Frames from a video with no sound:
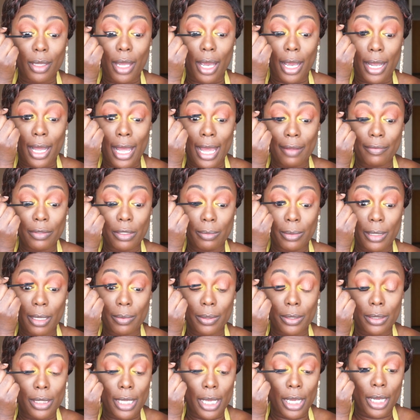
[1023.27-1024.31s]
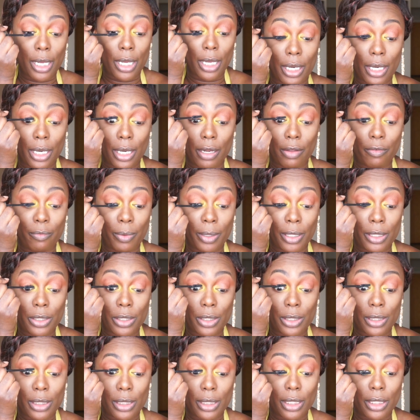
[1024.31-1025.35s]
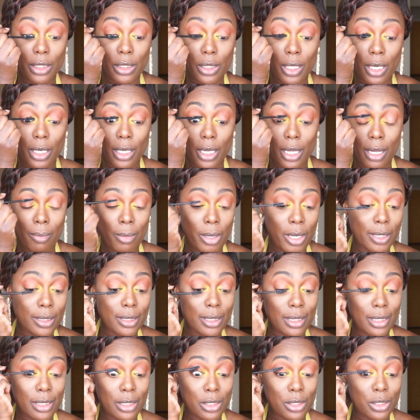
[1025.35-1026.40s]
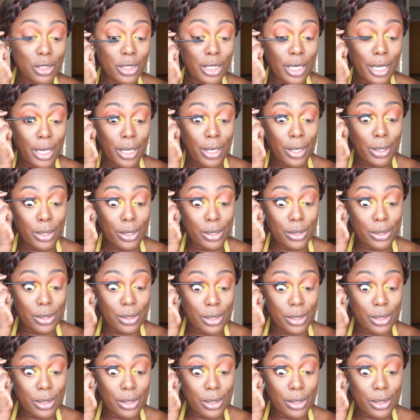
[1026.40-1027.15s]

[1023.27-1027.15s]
I have to be able to take enough pictures to get y'all to come onto this channel,